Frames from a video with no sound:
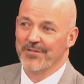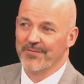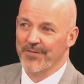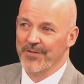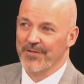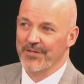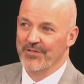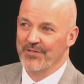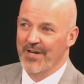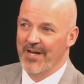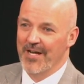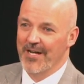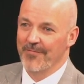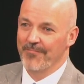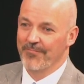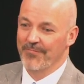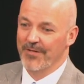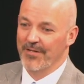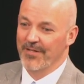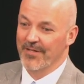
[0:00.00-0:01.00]
for the
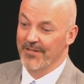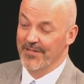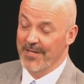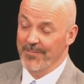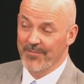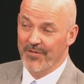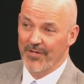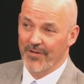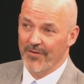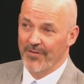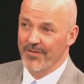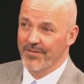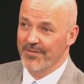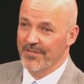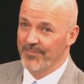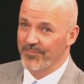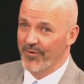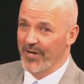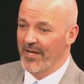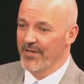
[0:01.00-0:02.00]
job, because I'm curious,
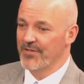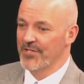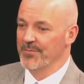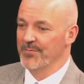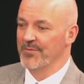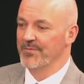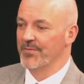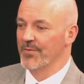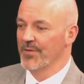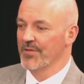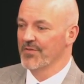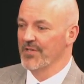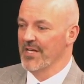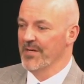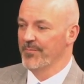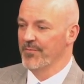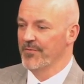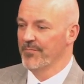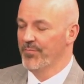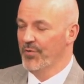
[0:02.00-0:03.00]
did Brad Schimel, for
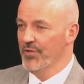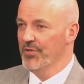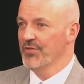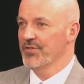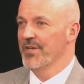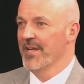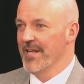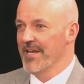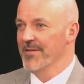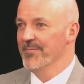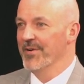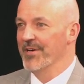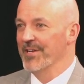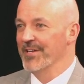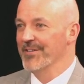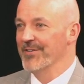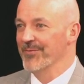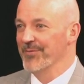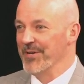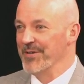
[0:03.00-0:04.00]
example, push anybody
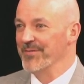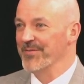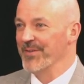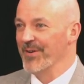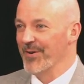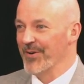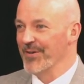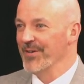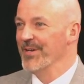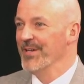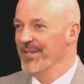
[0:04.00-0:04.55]
to run for, or